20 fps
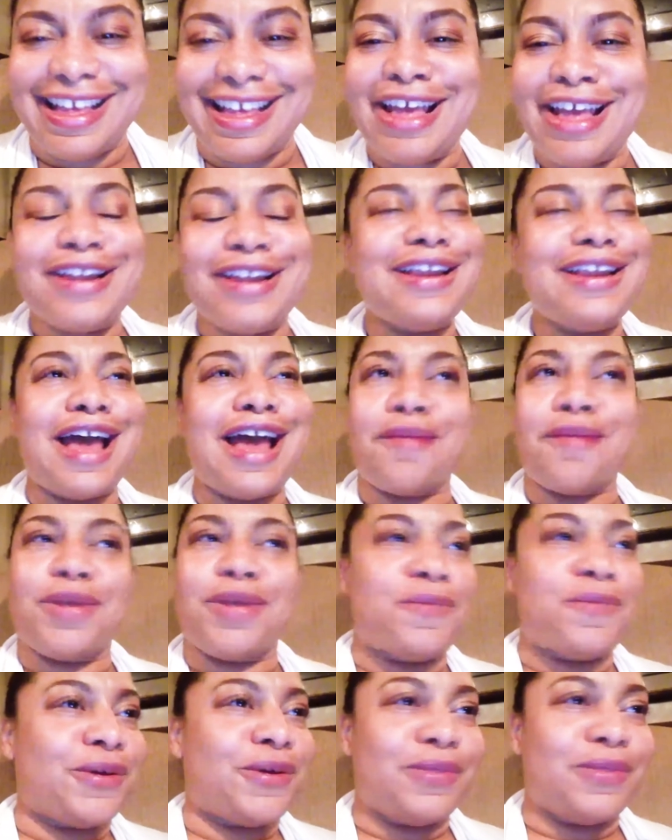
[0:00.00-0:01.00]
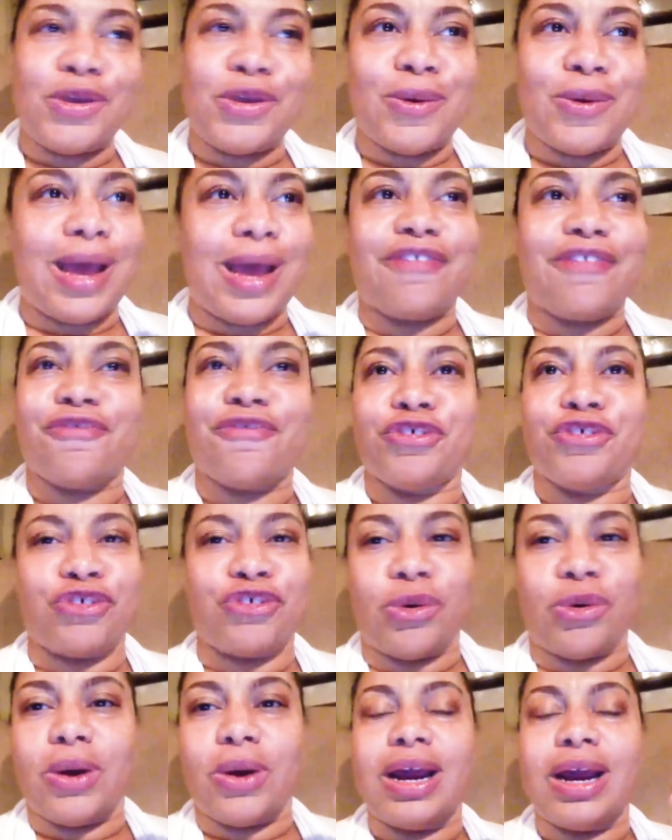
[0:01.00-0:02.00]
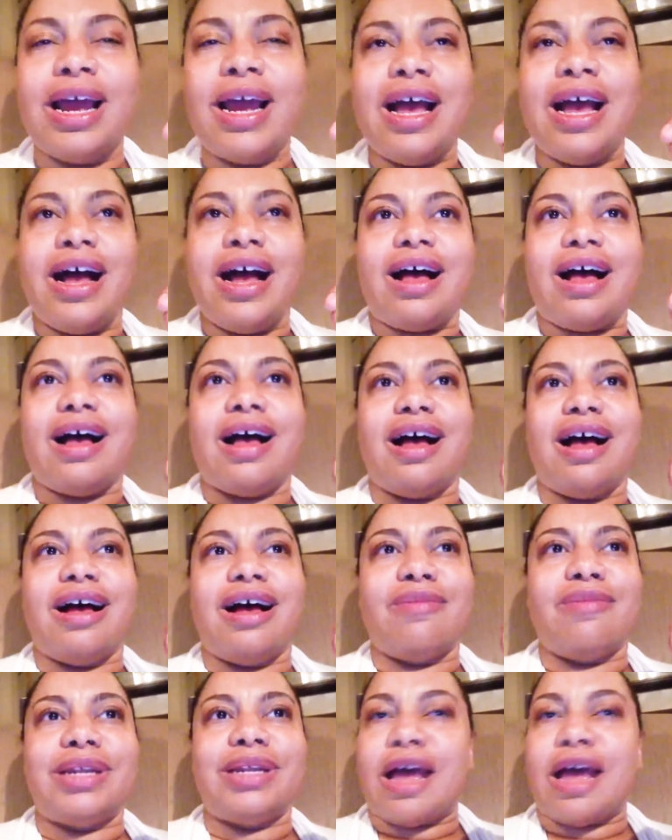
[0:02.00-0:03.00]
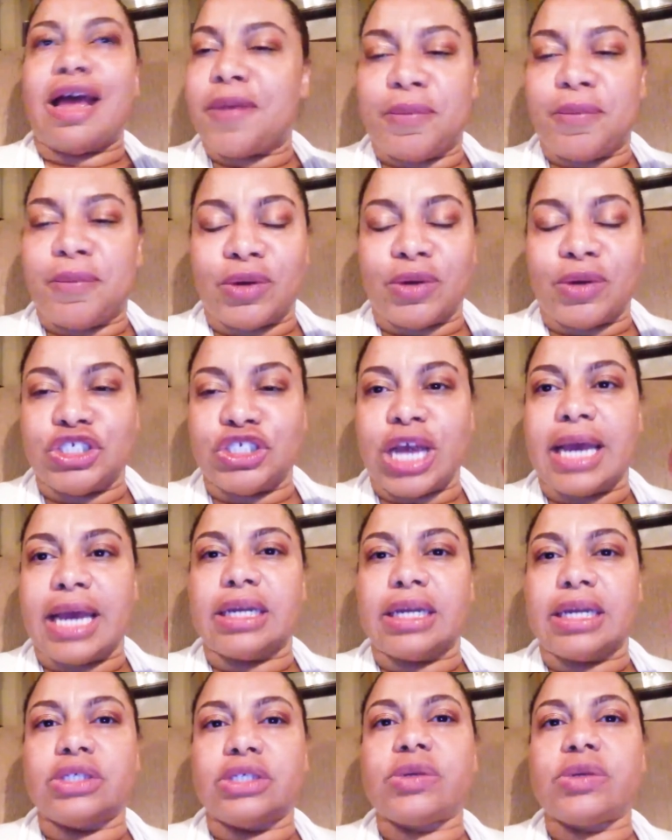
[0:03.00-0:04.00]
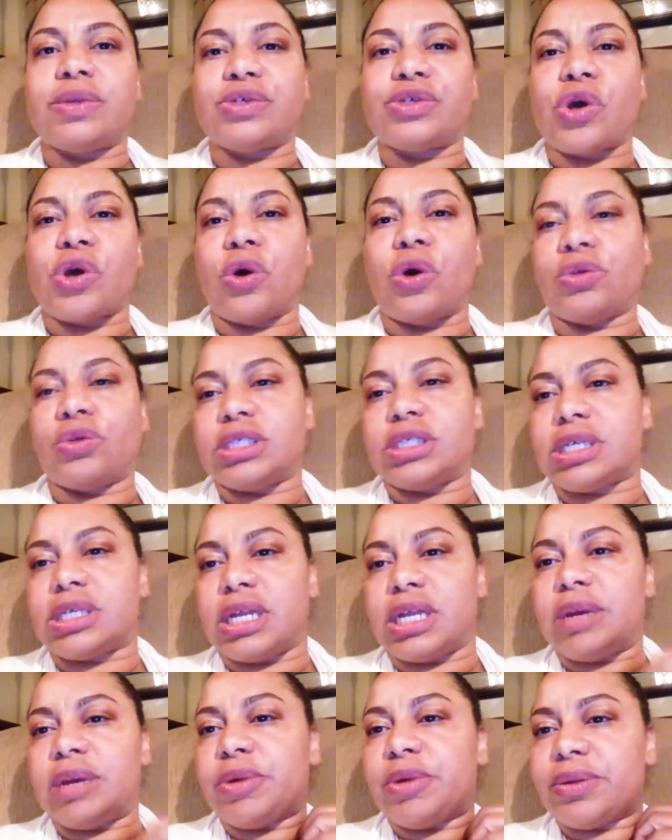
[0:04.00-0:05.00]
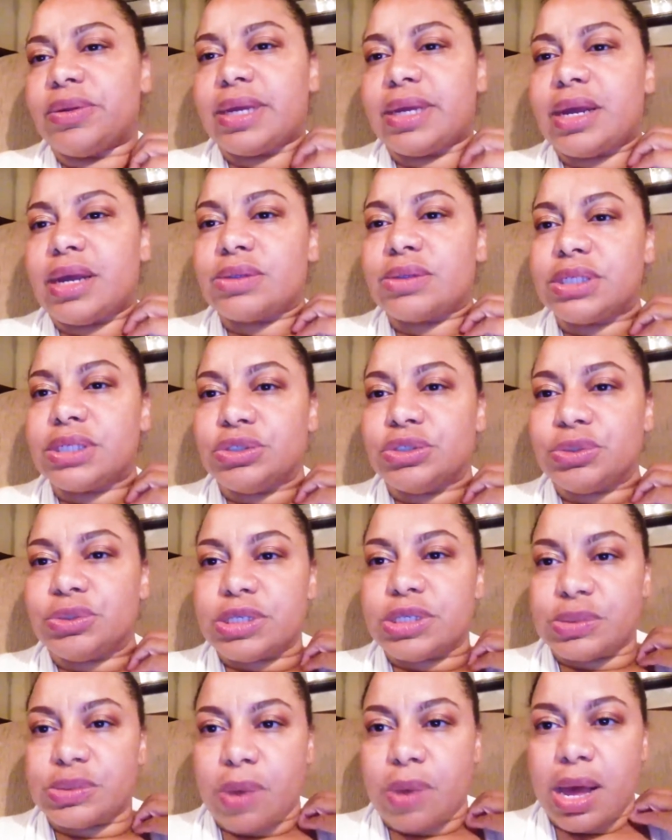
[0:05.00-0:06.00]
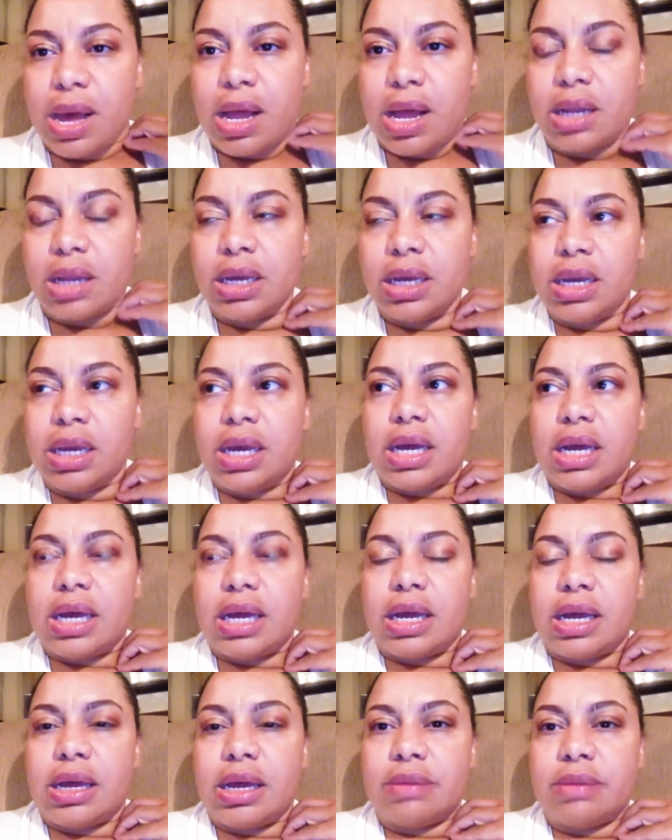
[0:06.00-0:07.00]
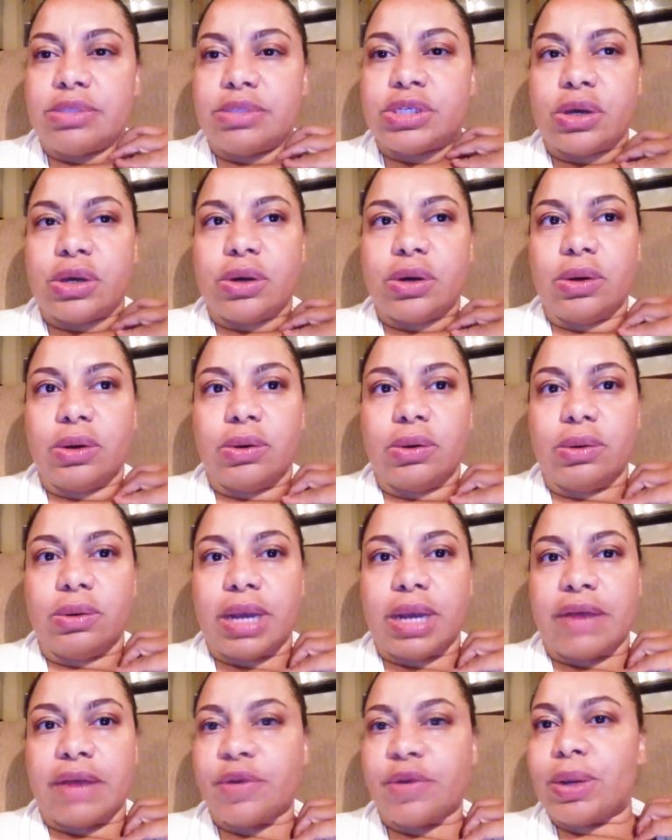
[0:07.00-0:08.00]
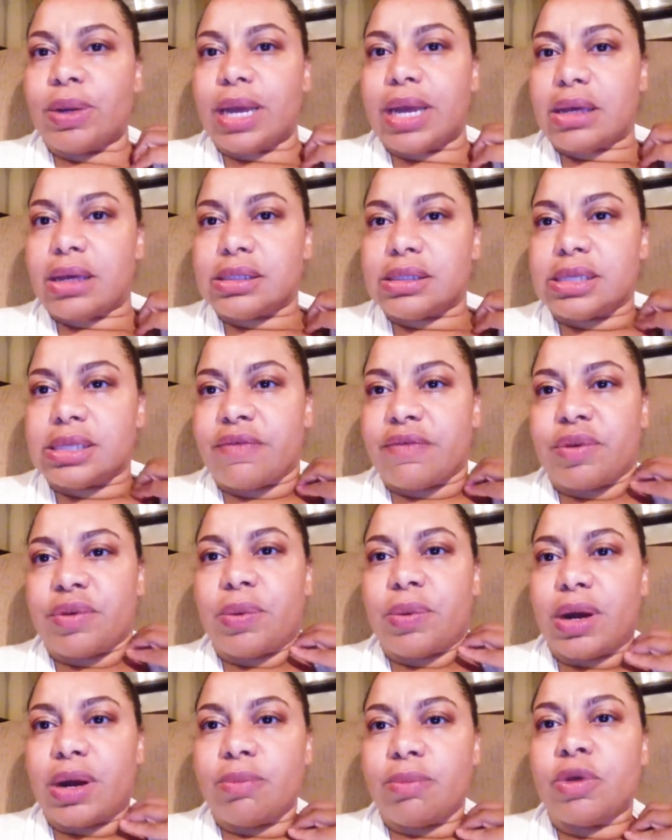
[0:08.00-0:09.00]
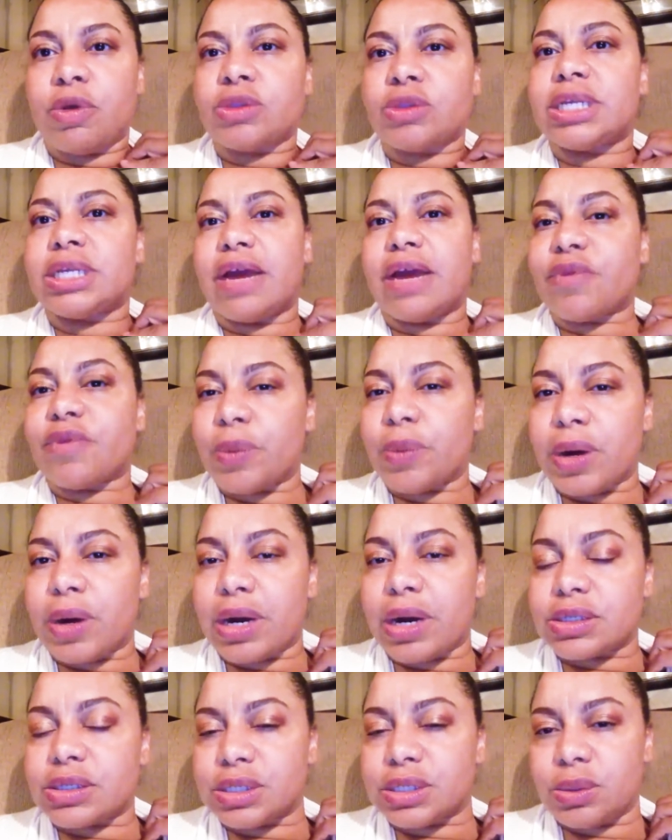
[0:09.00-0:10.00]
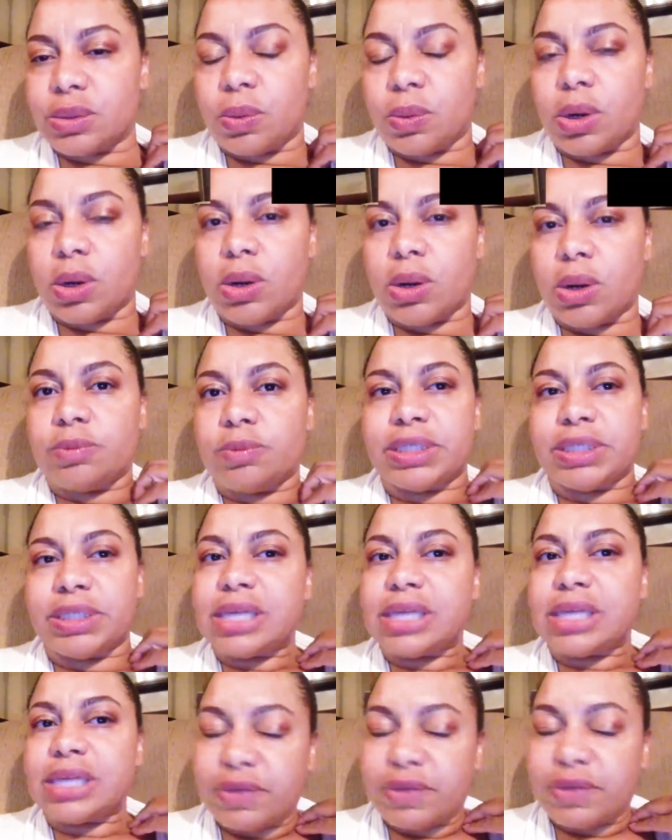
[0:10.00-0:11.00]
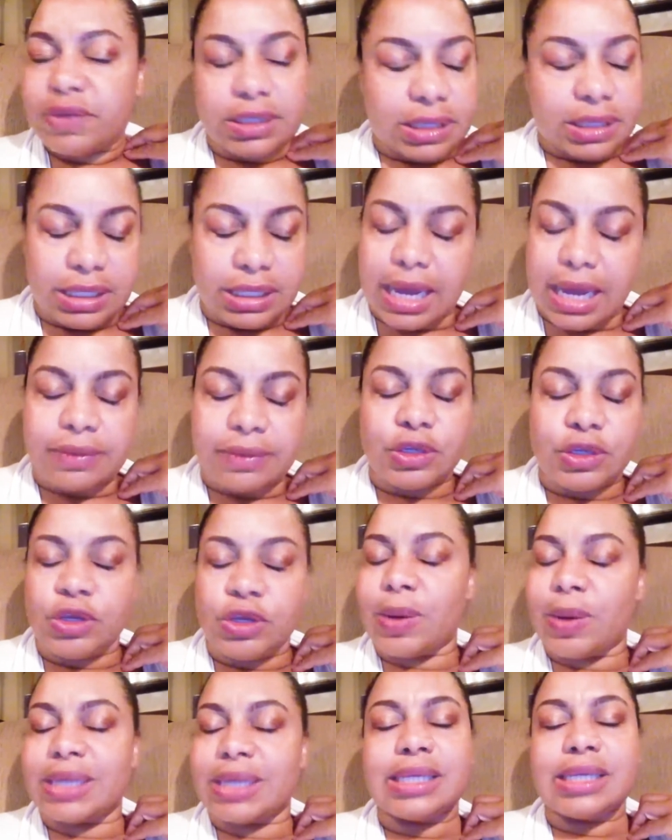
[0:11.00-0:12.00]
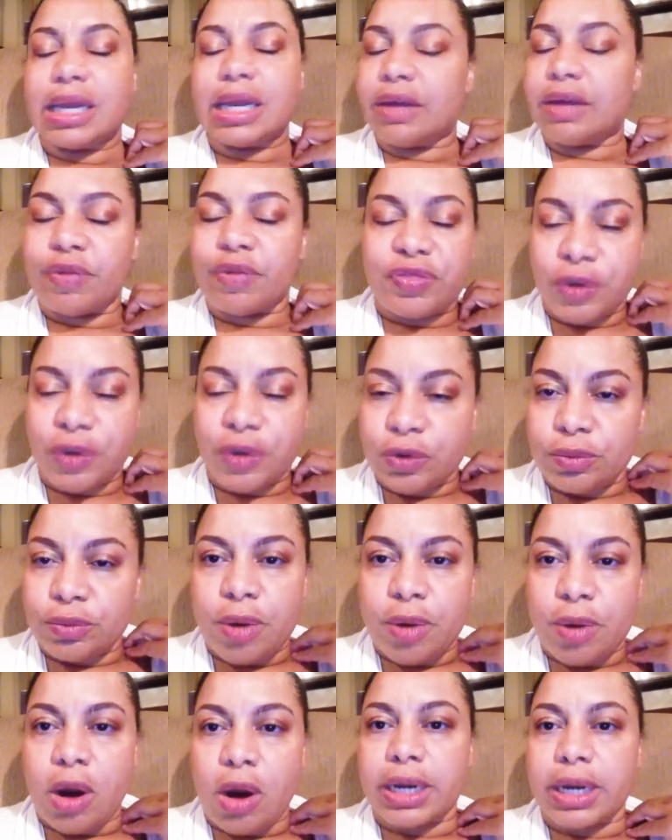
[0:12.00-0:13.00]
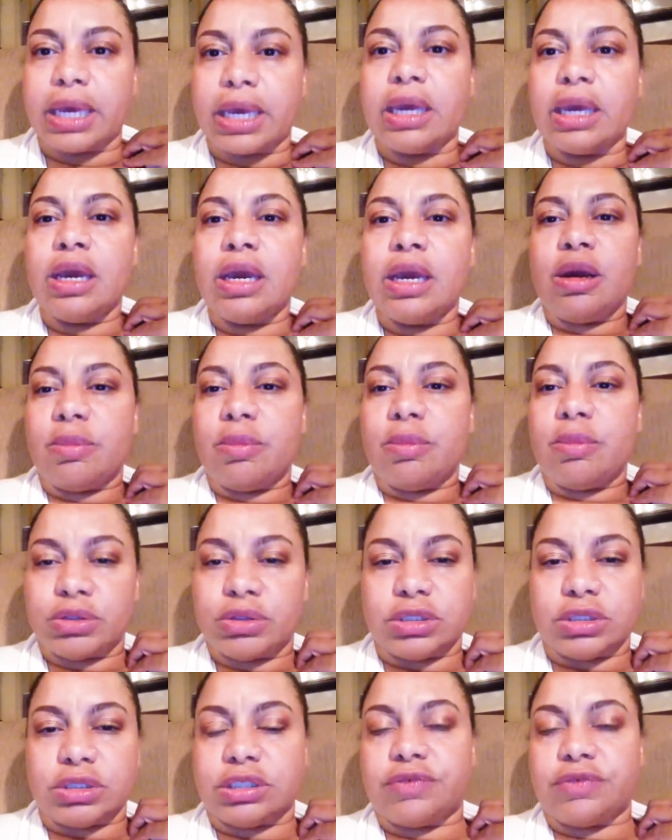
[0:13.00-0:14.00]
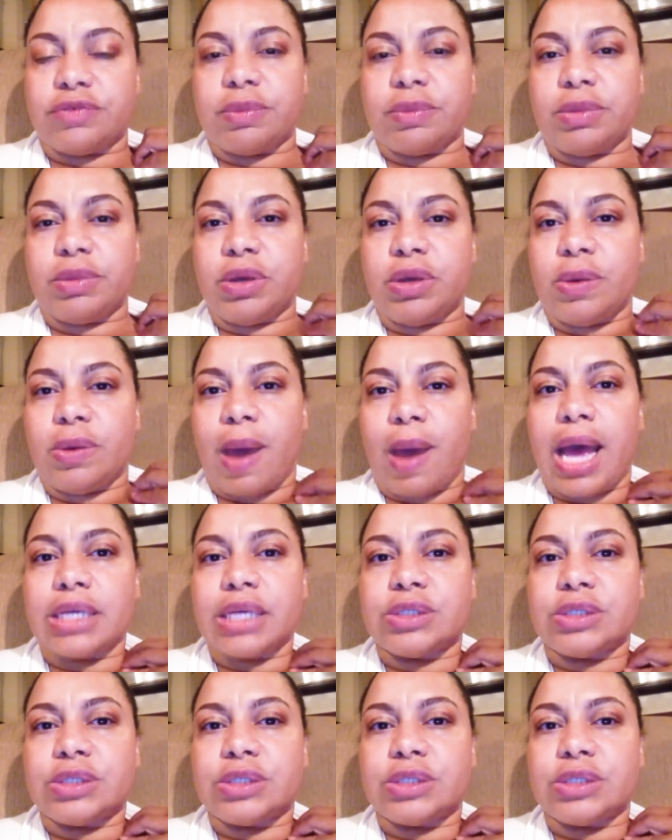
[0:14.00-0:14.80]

Not people in the U.S. for sure. Not people in China. So there's a whole disclaimer that I'll send you as well. So everyone else, mostly everywhere else in the world, but definitely not the U.S. Not even third party purchases from the U.S.